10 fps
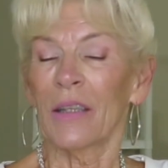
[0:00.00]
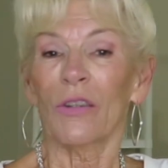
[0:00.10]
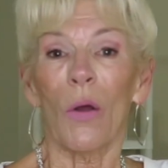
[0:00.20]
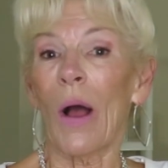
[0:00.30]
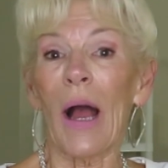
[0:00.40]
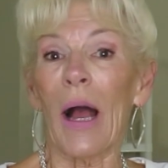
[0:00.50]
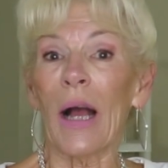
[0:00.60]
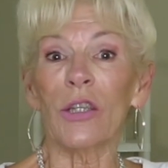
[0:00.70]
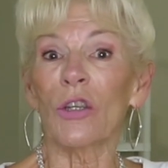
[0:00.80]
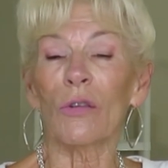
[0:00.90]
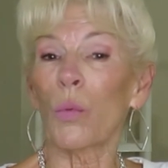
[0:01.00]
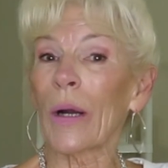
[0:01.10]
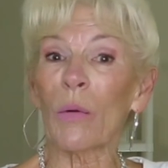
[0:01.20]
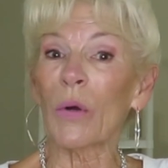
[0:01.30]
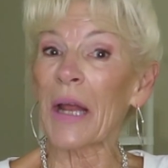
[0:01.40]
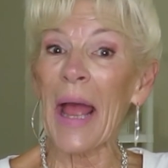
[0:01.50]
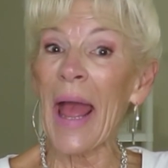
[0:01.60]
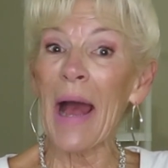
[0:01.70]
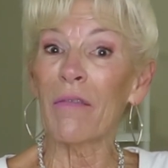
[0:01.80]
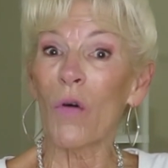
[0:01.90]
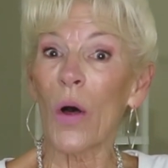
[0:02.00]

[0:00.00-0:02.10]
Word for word: So I, I just wear what I have